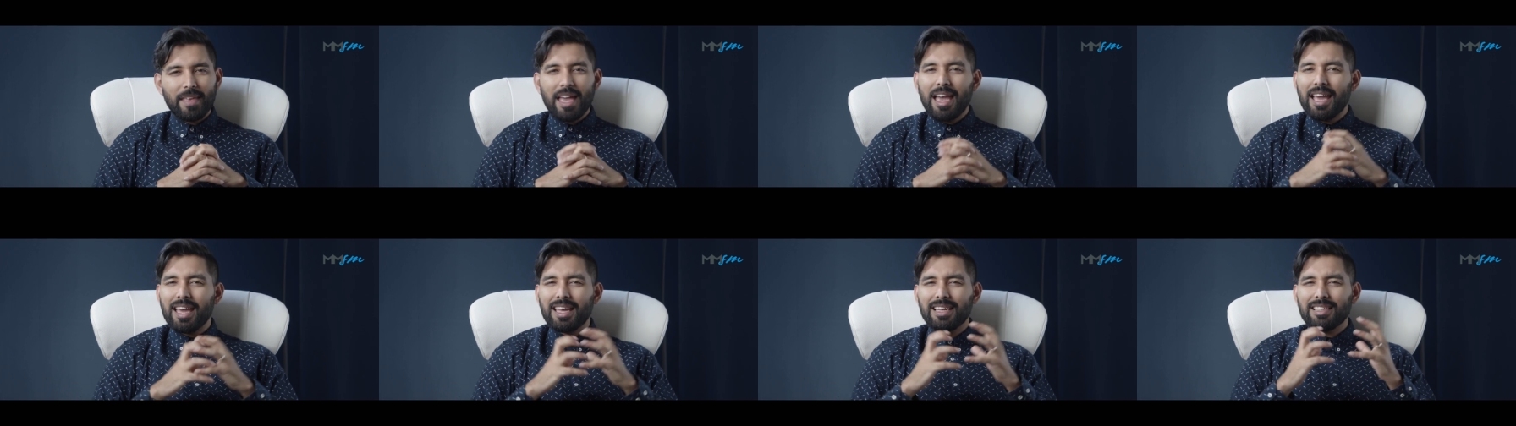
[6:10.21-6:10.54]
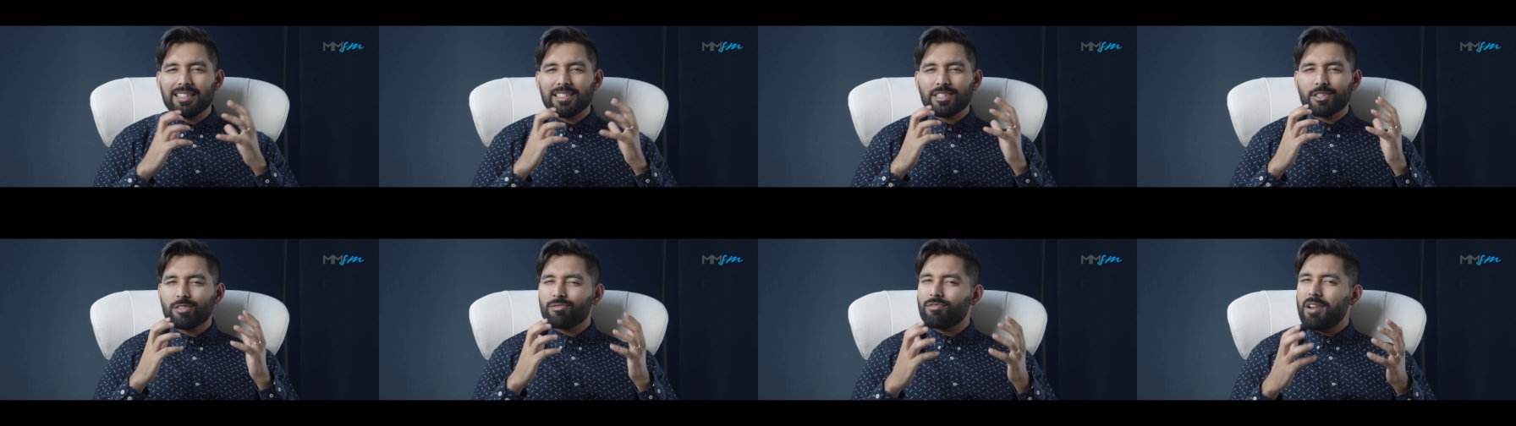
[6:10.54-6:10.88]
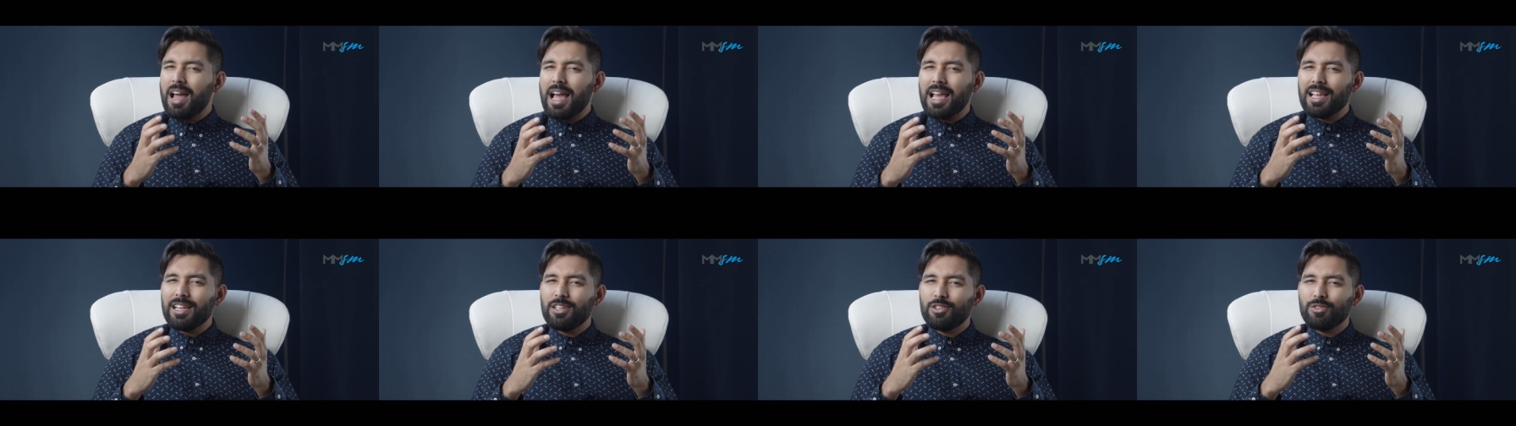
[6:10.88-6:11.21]
and
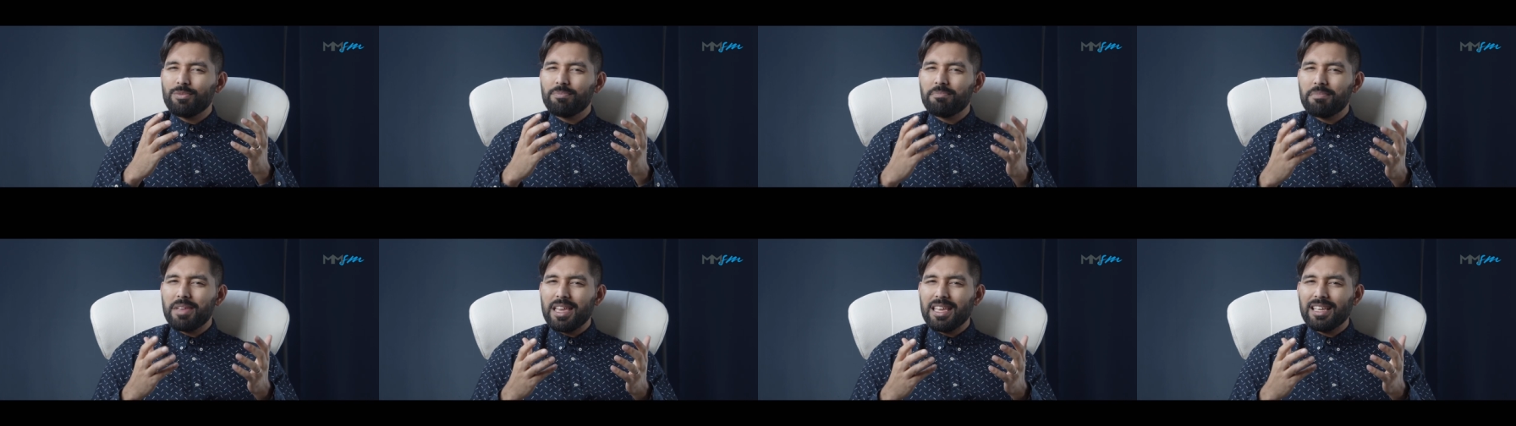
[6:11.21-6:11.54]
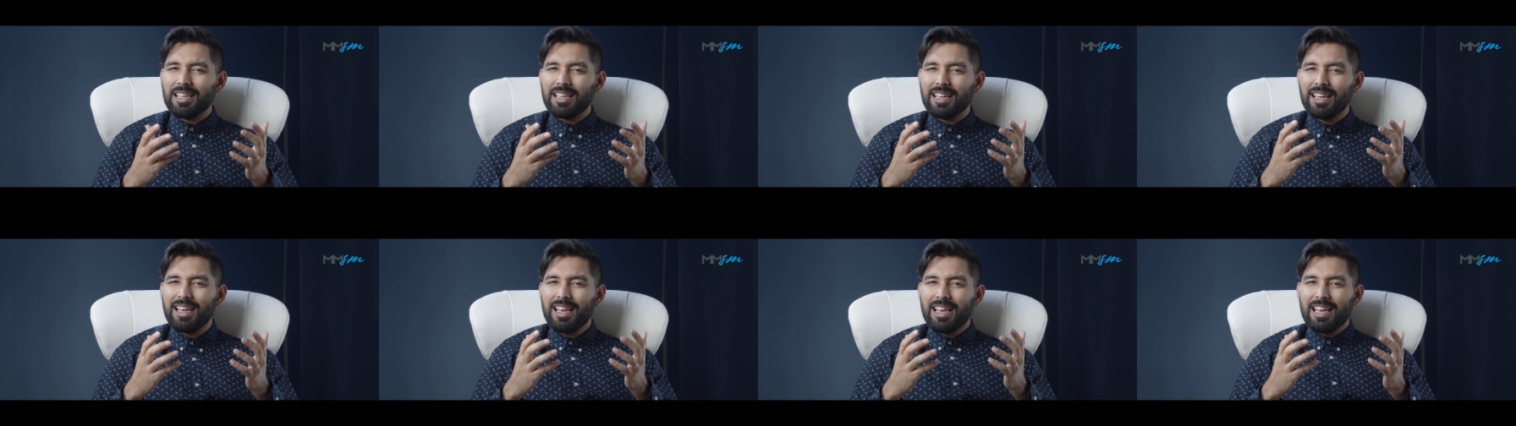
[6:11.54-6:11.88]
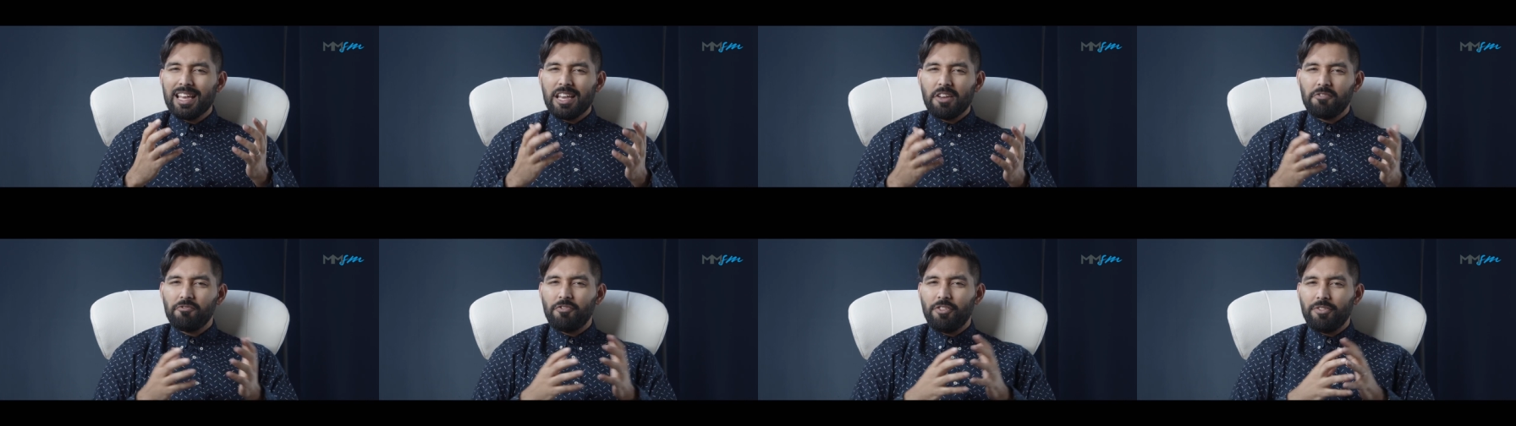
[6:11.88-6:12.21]
try to make
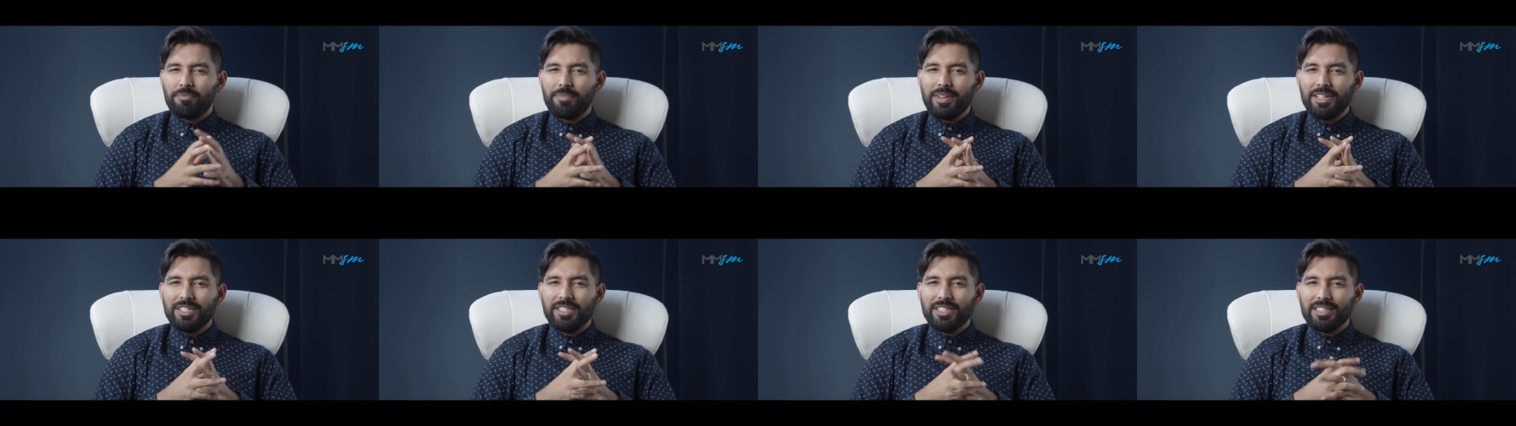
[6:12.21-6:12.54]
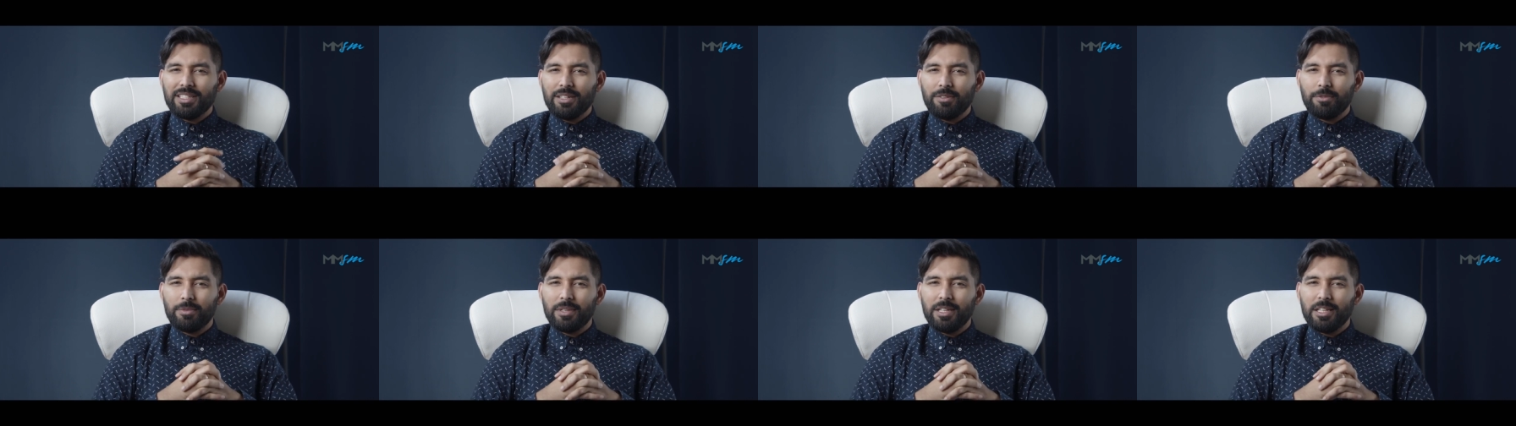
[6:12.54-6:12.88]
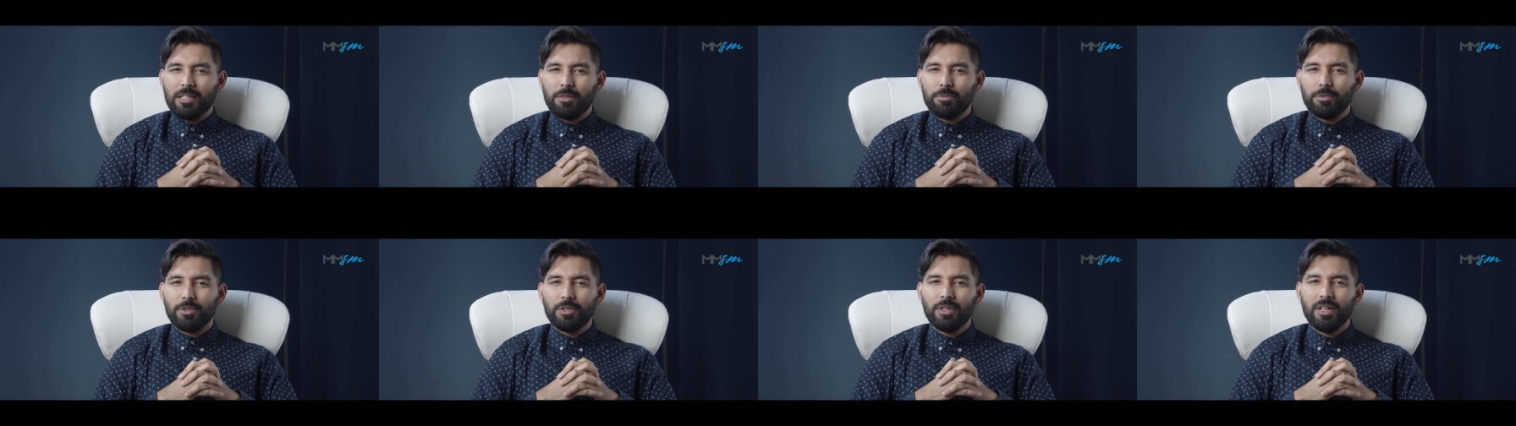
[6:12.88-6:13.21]
information
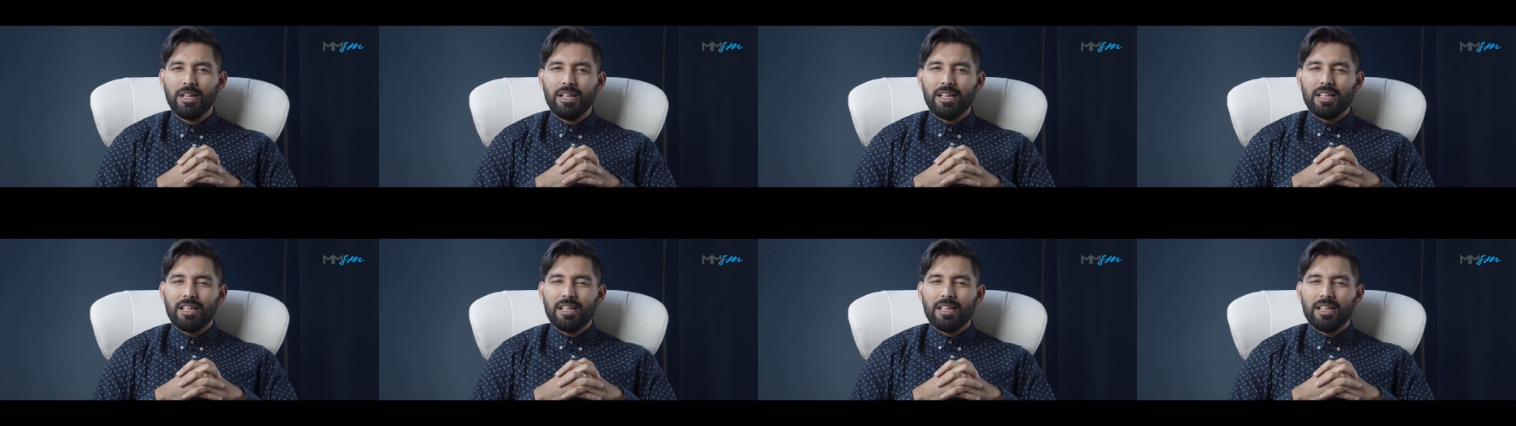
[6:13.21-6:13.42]
available